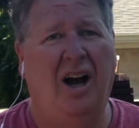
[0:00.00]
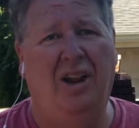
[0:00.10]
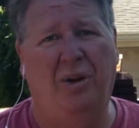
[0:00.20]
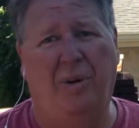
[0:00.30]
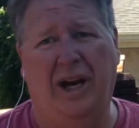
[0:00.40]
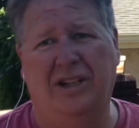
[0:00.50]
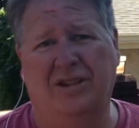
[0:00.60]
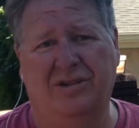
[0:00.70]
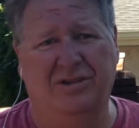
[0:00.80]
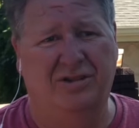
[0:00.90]
Otherwise,
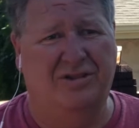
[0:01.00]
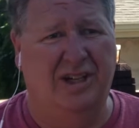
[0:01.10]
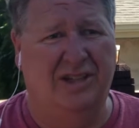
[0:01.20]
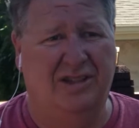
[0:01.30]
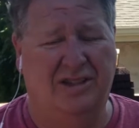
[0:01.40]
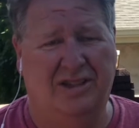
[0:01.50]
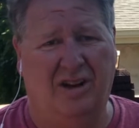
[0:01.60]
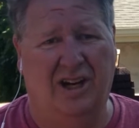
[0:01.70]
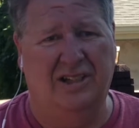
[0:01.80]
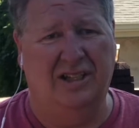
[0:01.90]
those new strings, you're just
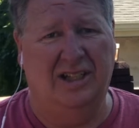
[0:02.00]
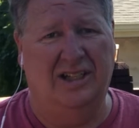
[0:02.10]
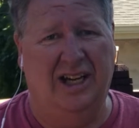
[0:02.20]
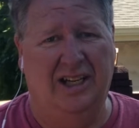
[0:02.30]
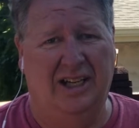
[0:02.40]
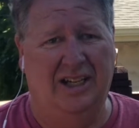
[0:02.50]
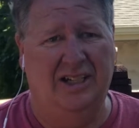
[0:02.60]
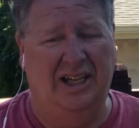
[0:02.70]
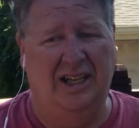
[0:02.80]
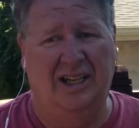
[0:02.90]
constantly tightening and
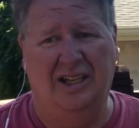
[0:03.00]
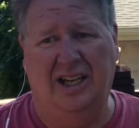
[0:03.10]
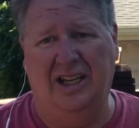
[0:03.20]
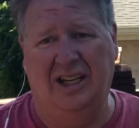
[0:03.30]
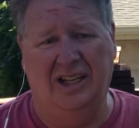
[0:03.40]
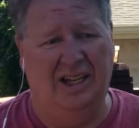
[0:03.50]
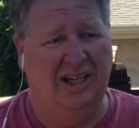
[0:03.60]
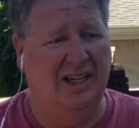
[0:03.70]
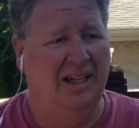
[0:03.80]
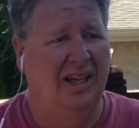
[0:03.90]
tightening and tightening and
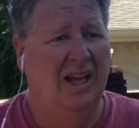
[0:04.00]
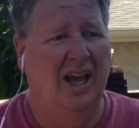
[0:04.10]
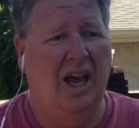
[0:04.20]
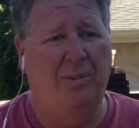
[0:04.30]
tightening.